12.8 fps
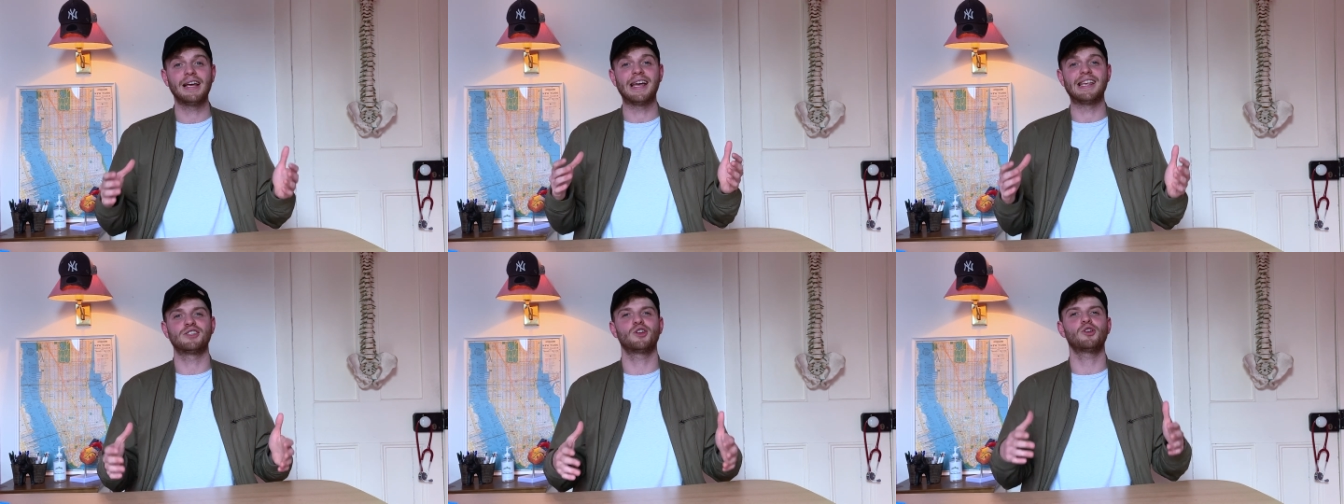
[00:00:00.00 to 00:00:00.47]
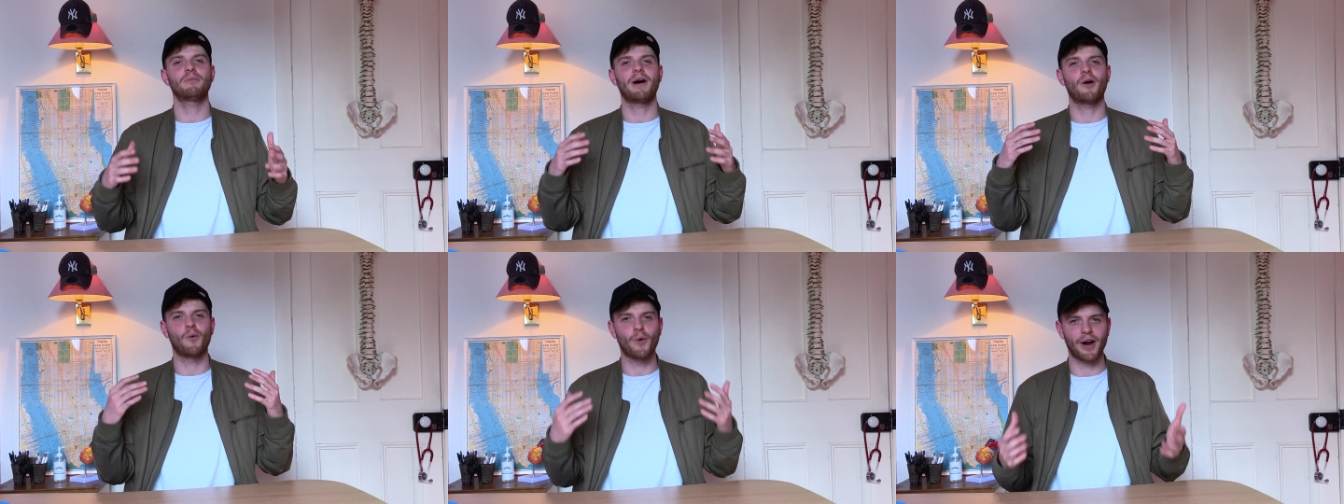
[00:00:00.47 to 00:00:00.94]
is not
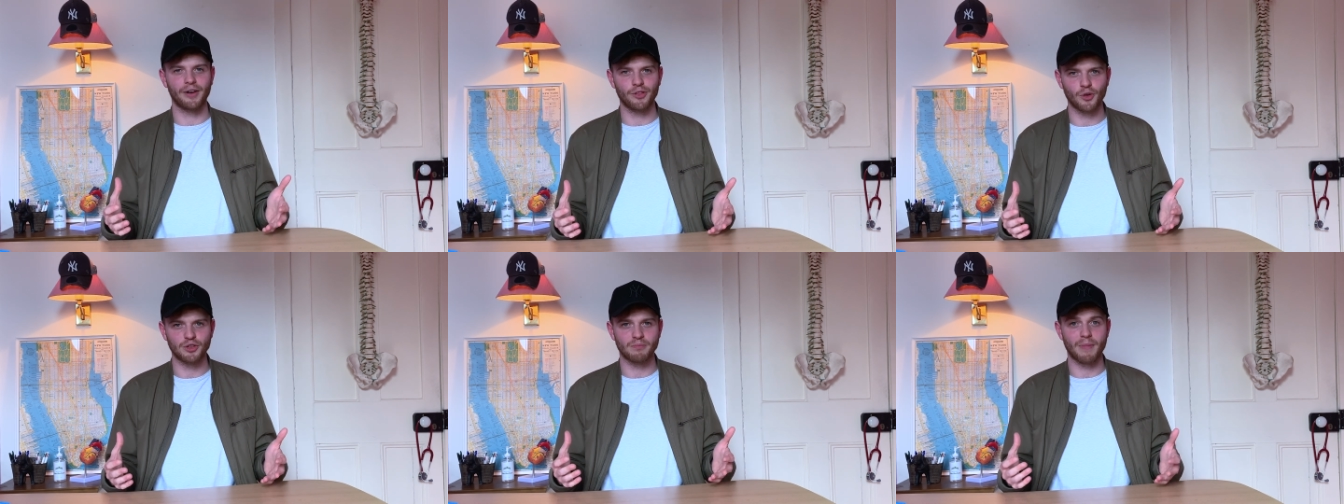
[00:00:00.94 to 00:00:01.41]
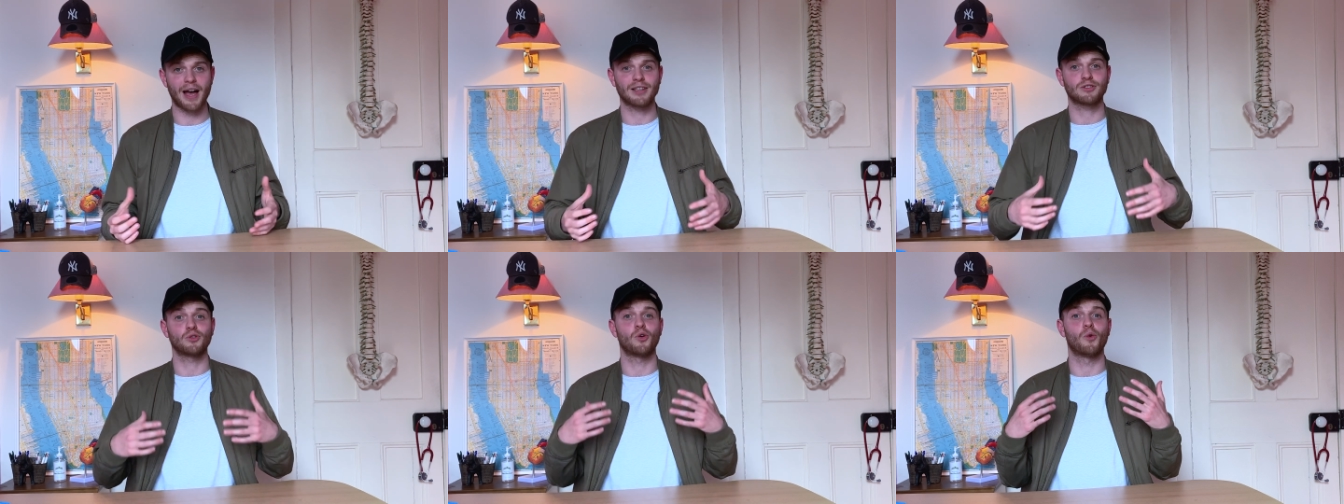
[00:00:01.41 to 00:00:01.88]
about wearing those
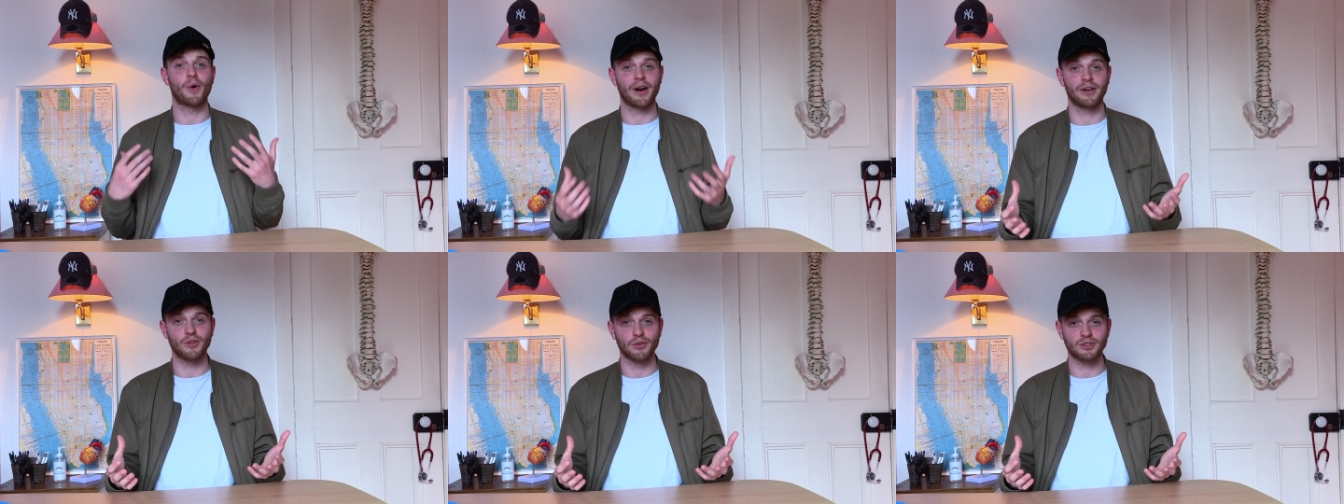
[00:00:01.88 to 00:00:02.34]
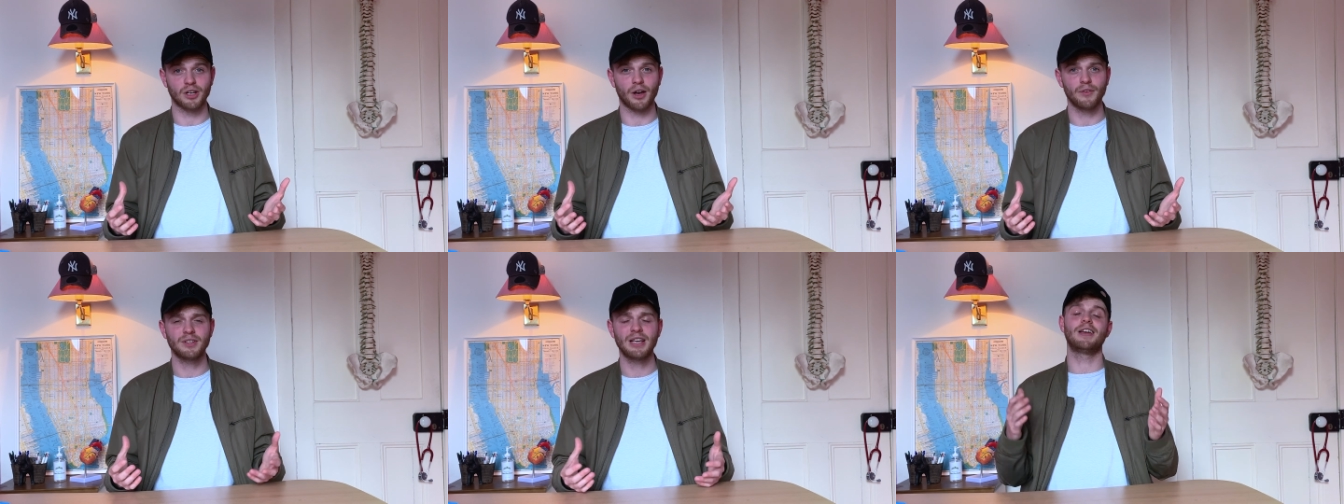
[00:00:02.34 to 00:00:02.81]
masks or wearing those
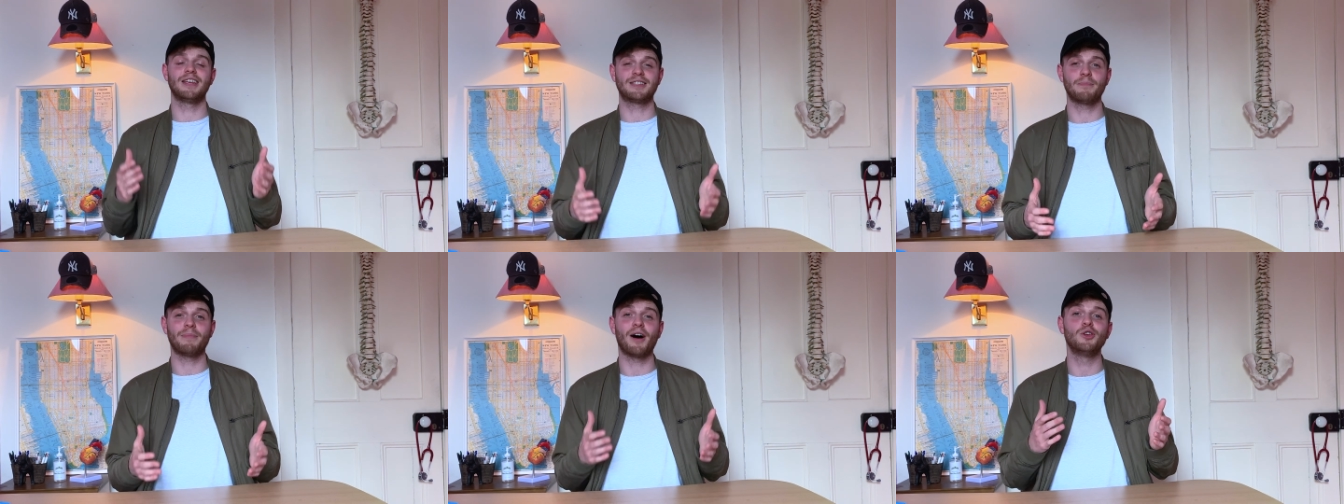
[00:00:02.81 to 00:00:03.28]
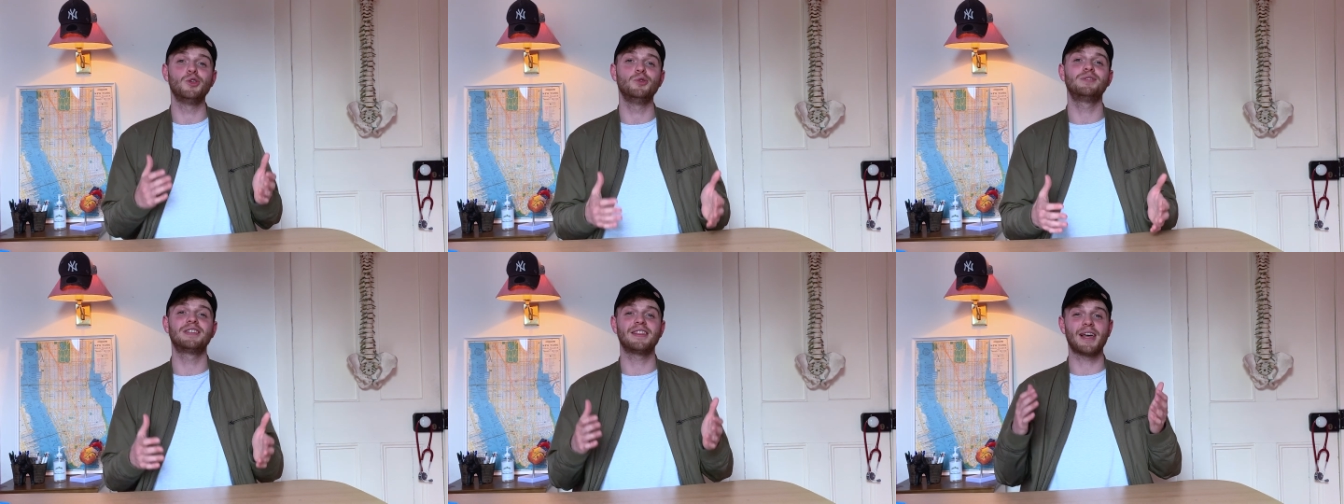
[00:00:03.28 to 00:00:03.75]
gloves, it's about
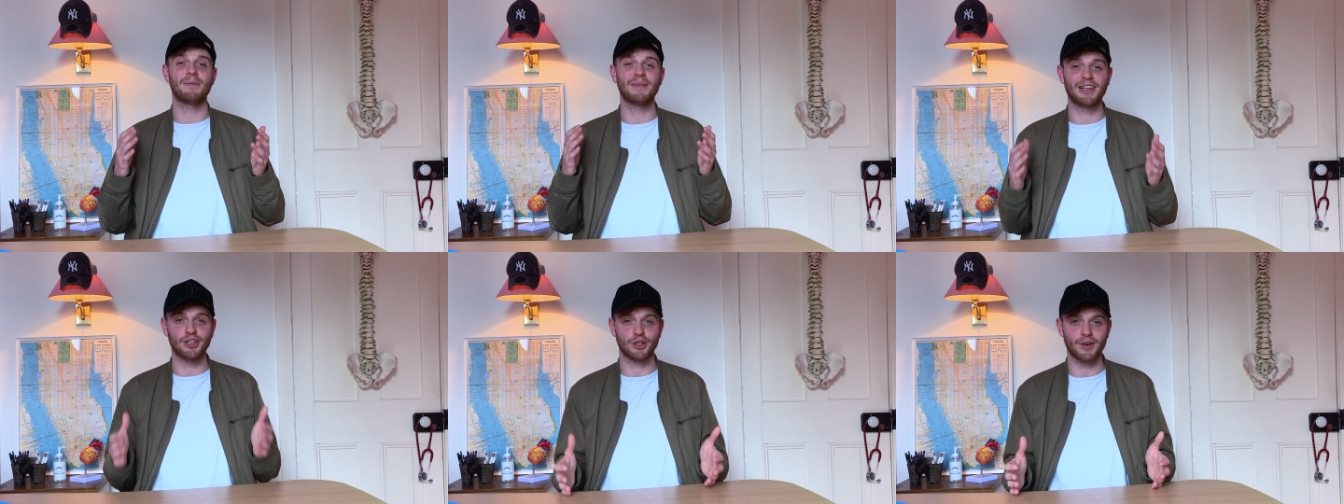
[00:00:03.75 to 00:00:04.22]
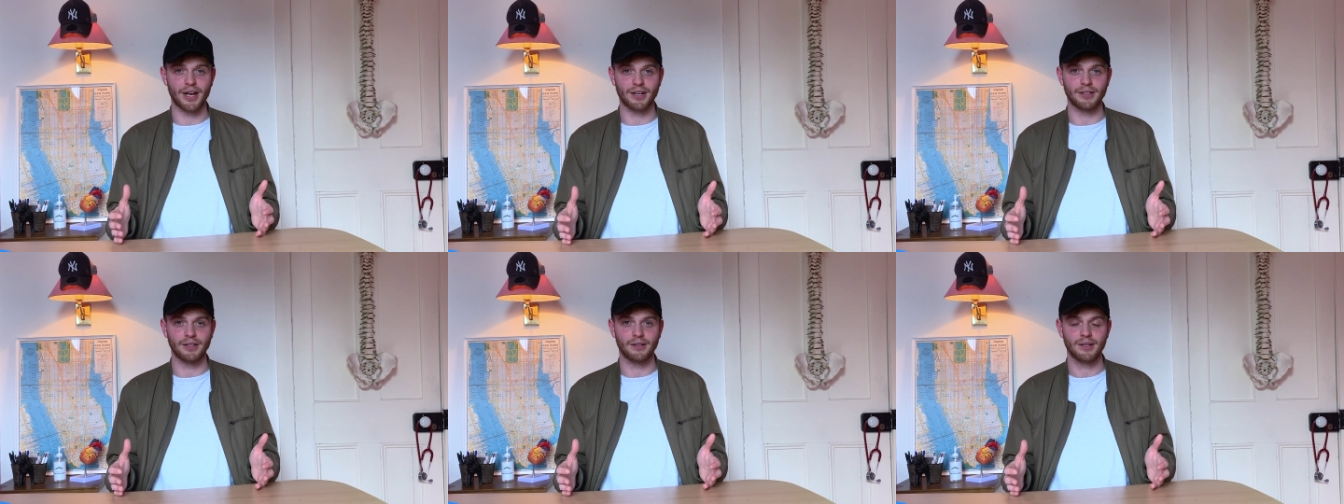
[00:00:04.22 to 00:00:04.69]
using them incorrectly.